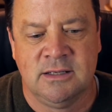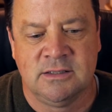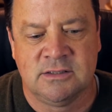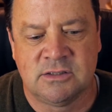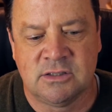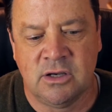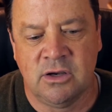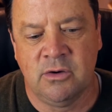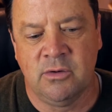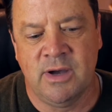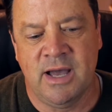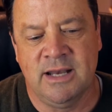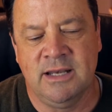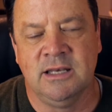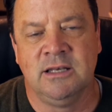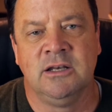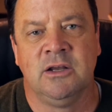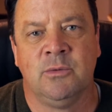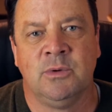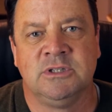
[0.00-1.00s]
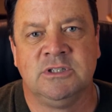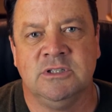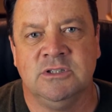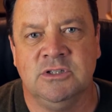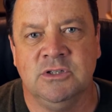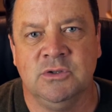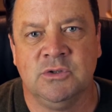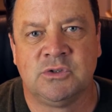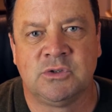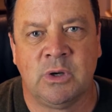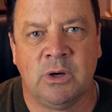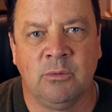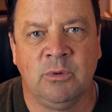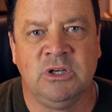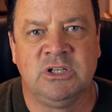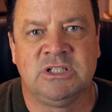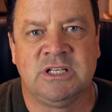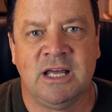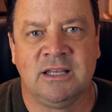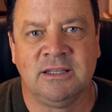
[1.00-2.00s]
So I didn't know what to do. So I
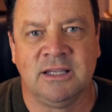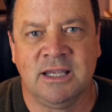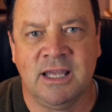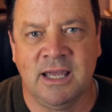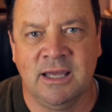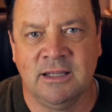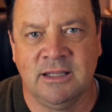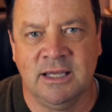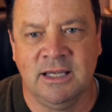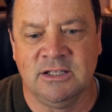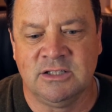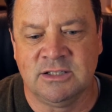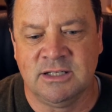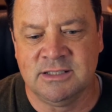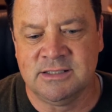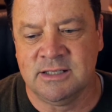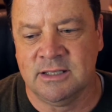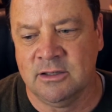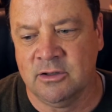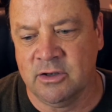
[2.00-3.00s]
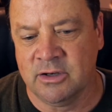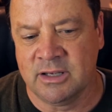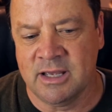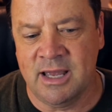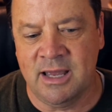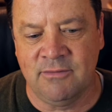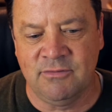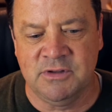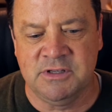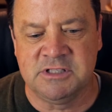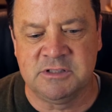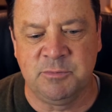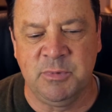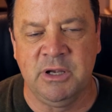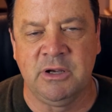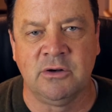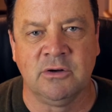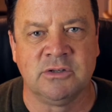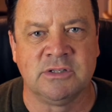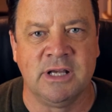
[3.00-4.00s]
reached out to KLH and I said, look, I have these
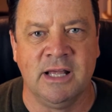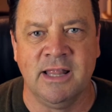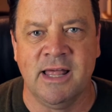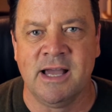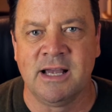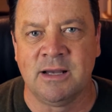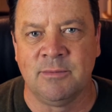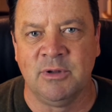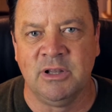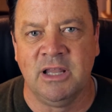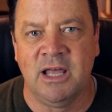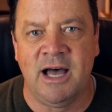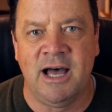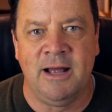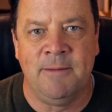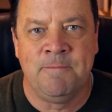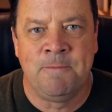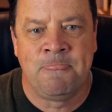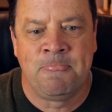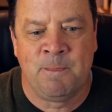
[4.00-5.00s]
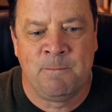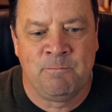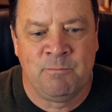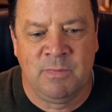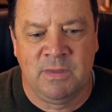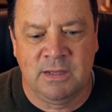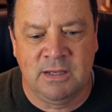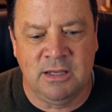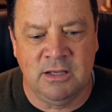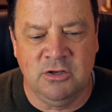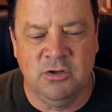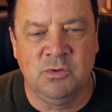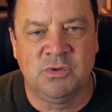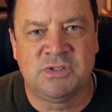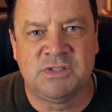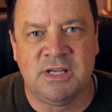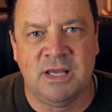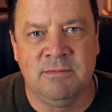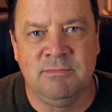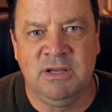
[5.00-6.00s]
speakers. I like them a lot. Can you
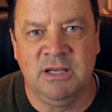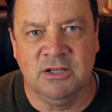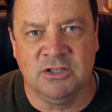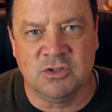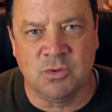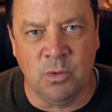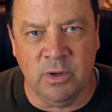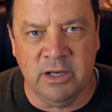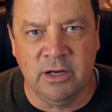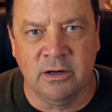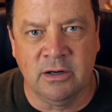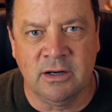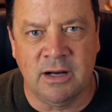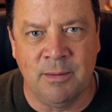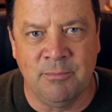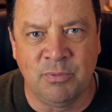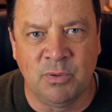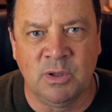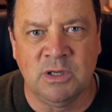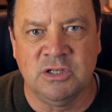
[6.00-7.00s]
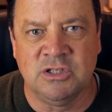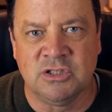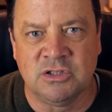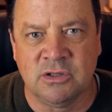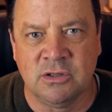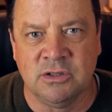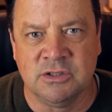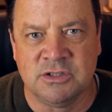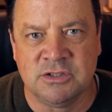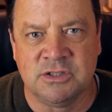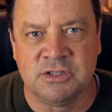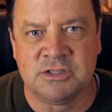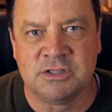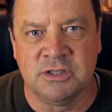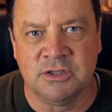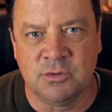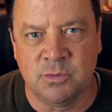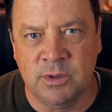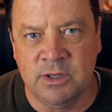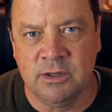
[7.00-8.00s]
send me a tweeter? I'm pretty sure it's just
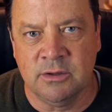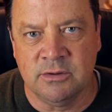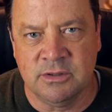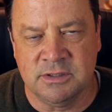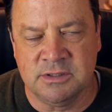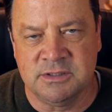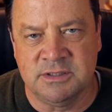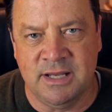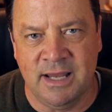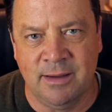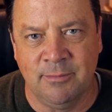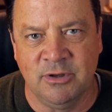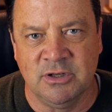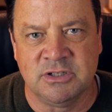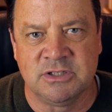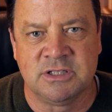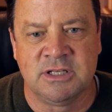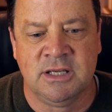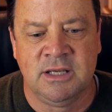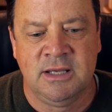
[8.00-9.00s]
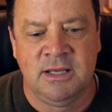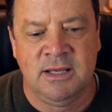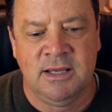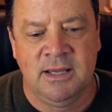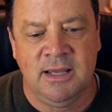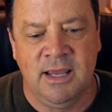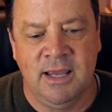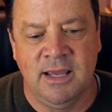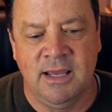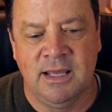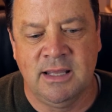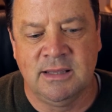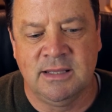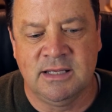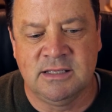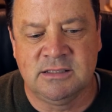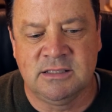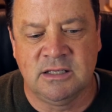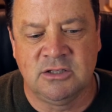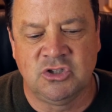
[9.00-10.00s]
the tweeter that's damaged. And
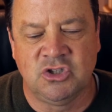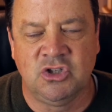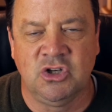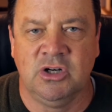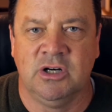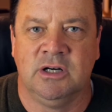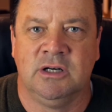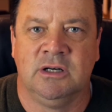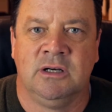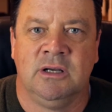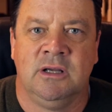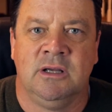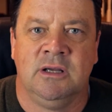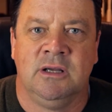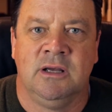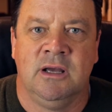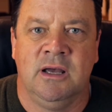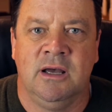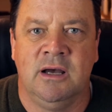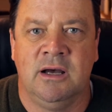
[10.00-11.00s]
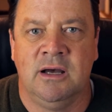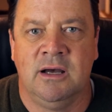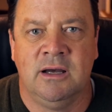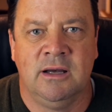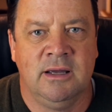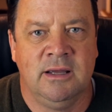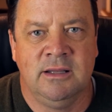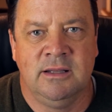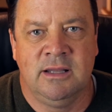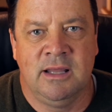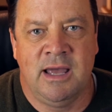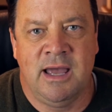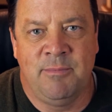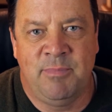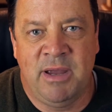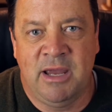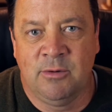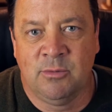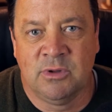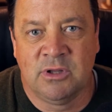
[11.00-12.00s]
they said, sure. And I
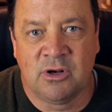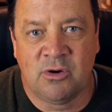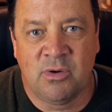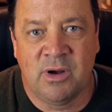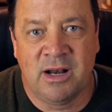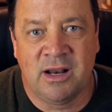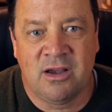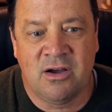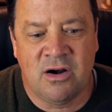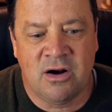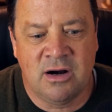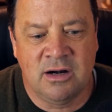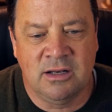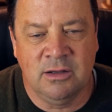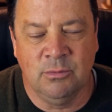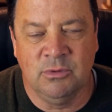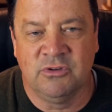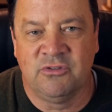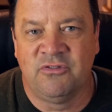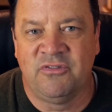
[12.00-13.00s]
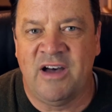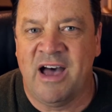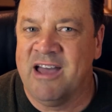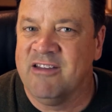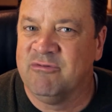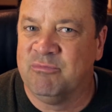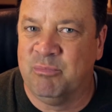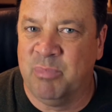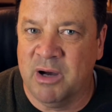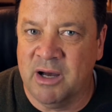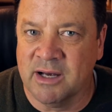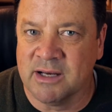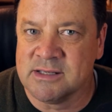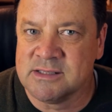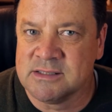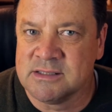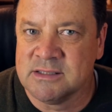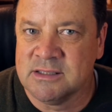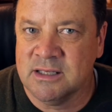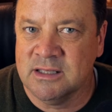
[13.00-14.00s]
paid with a credit card. It was
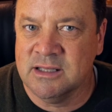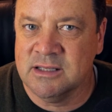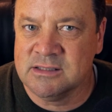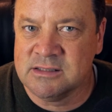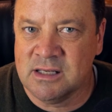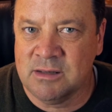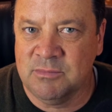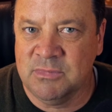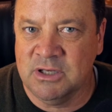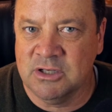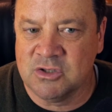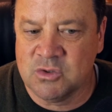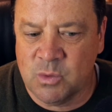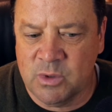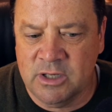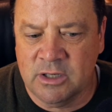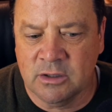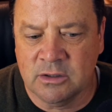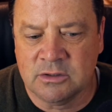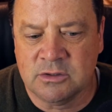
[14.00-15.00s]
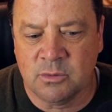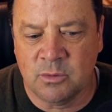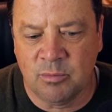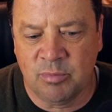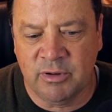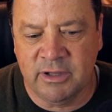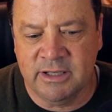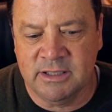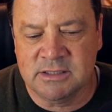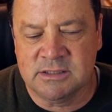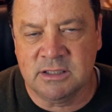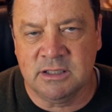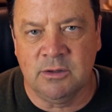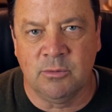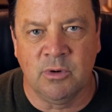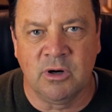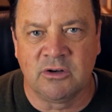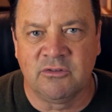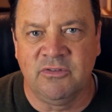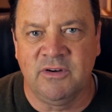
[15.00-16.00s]
$5, and they sent me a tweeter to replace, and it
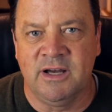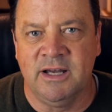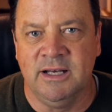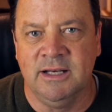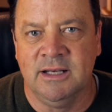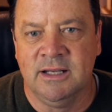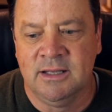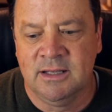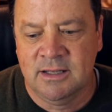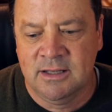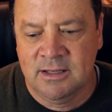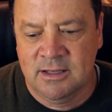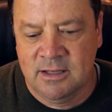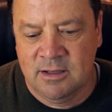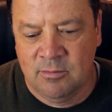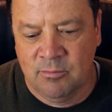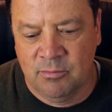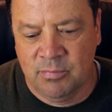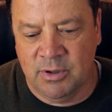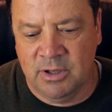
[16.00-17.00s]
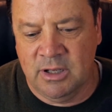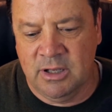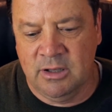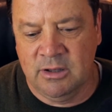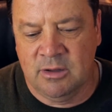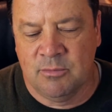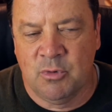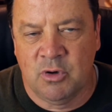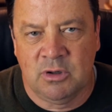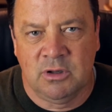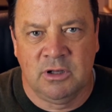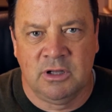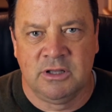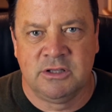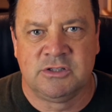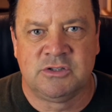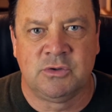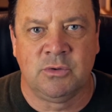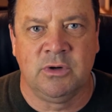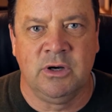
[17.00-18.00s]
worked fine. But the moral of
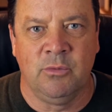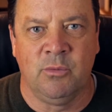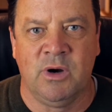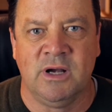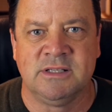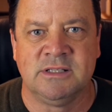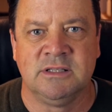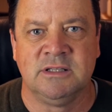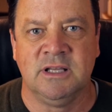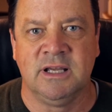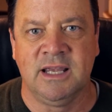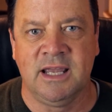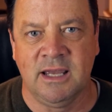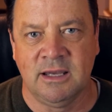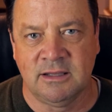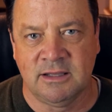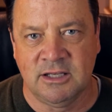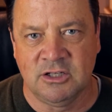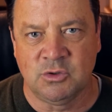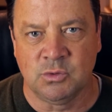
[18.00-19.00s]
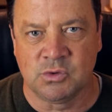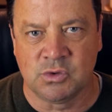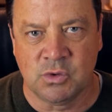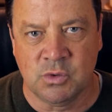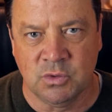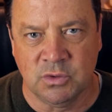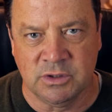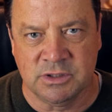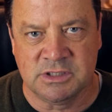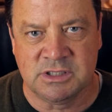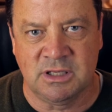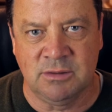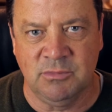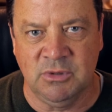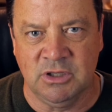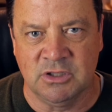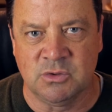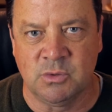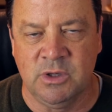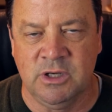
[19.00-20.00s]
the story wasn't that KLH was cool and sent
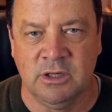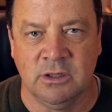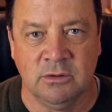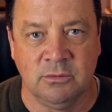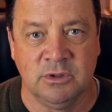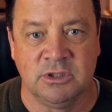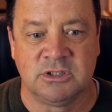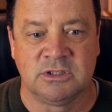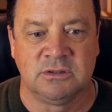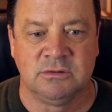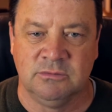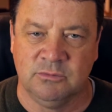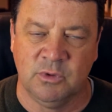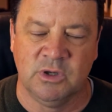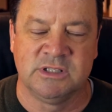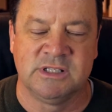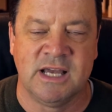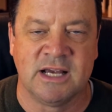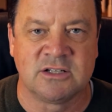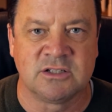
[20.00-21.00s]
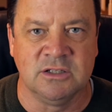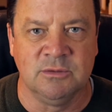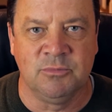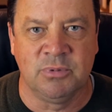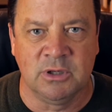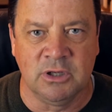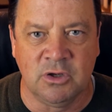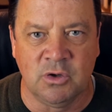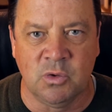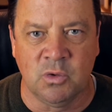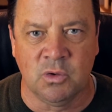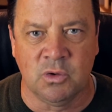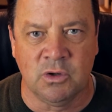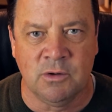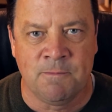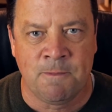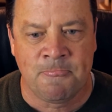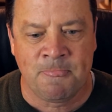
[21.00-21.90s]
me a tweeter, which was actually pretty cool.